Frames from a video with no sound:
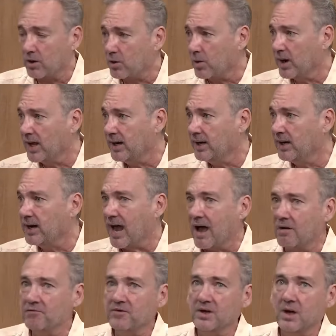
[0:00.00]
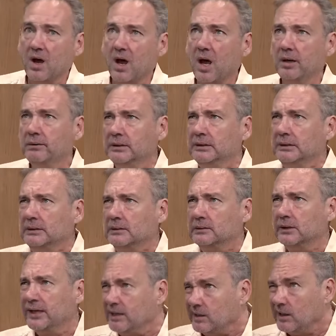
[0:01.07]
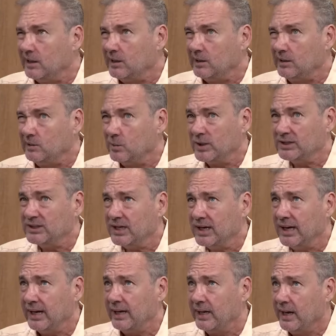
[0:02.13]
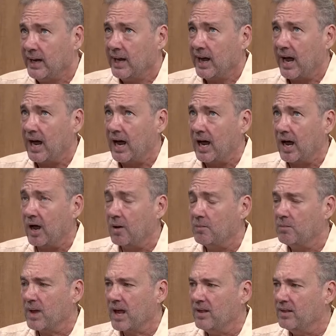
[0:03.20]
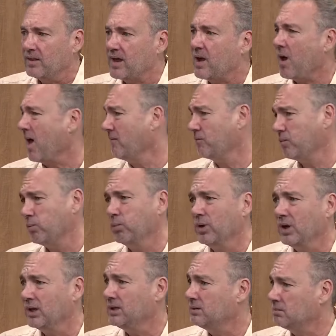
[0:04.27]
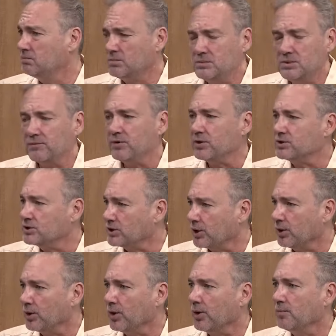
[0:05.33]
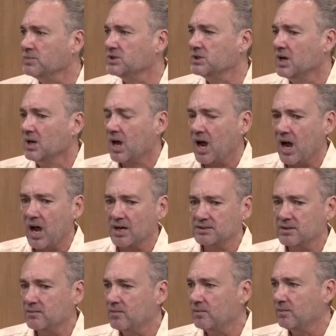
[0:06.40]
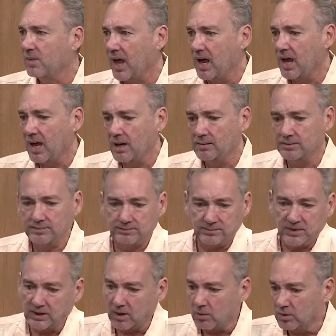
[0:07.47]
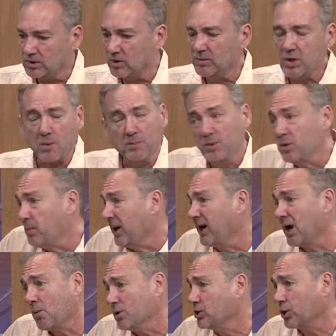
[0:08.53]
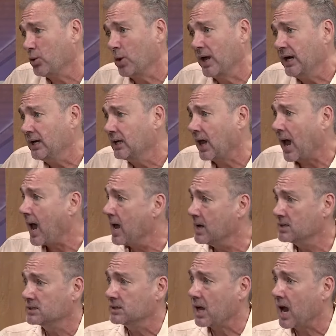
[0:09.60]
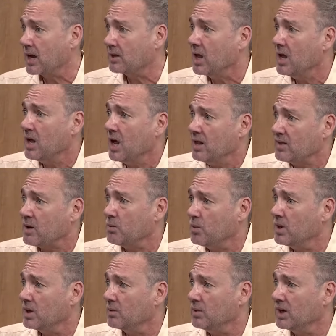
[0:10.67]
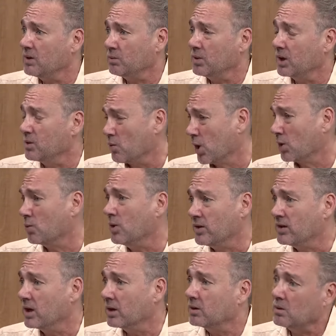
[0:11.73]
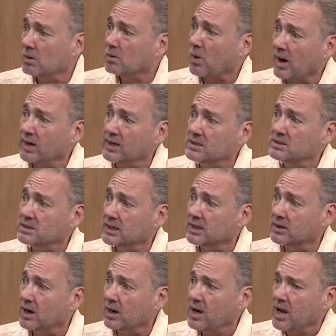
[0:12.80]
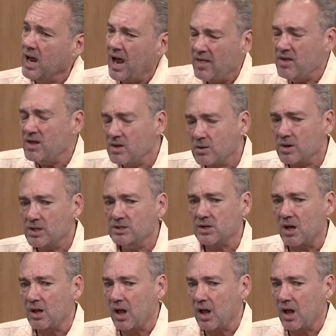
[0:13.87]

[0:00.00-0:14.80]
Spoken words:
Credit, Alpheon, Lending USA, and they all have really diverse terms. And you know, depending on what your credit is like, we can really work with you quite easily there. And then there is